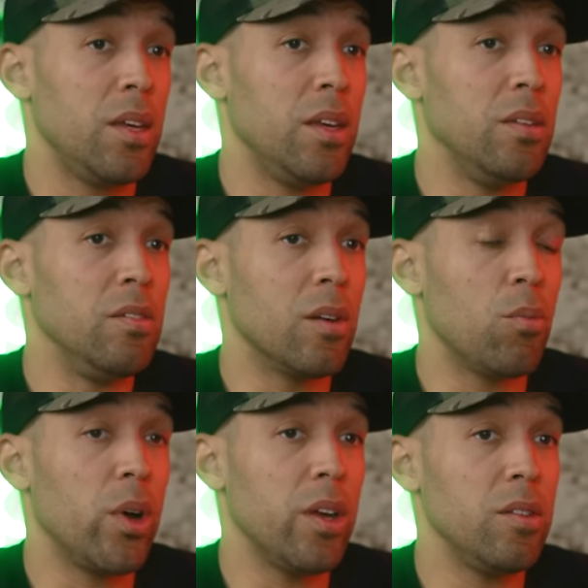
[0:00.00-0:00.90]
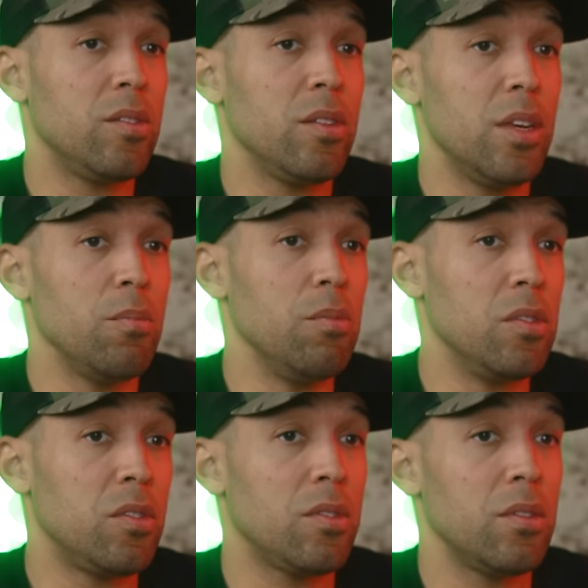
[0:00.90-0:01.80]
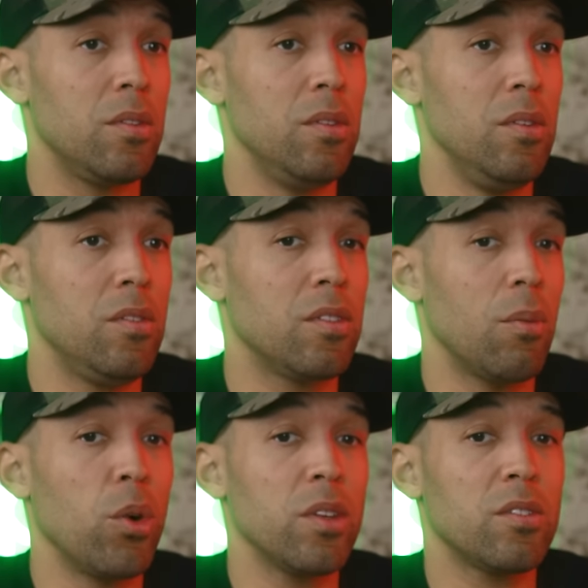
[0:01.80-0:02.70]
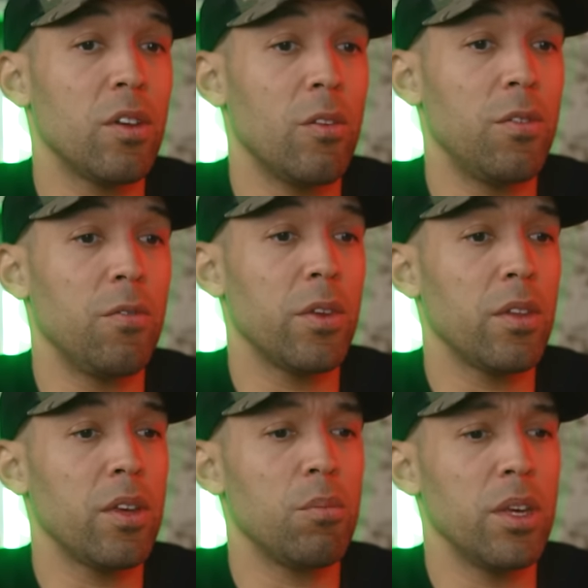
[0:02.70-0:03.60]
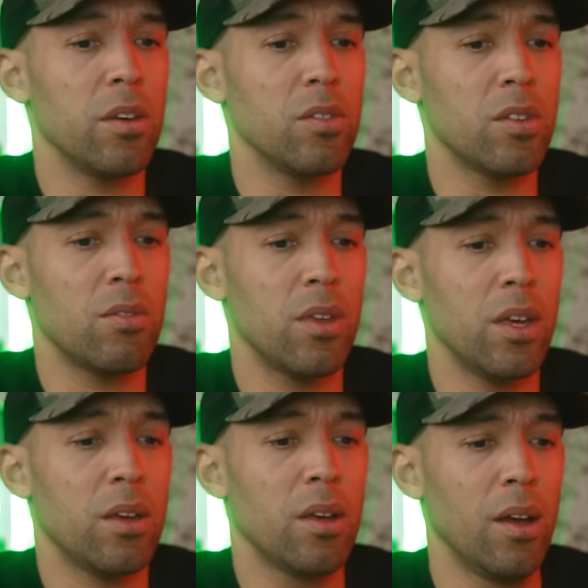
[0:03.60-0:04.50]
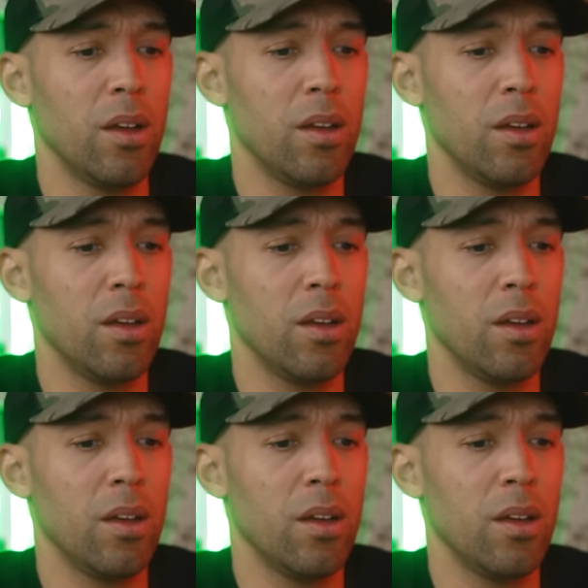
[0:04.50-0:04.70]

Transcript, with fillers: in some ways seems somewhat self-fulfilling because I think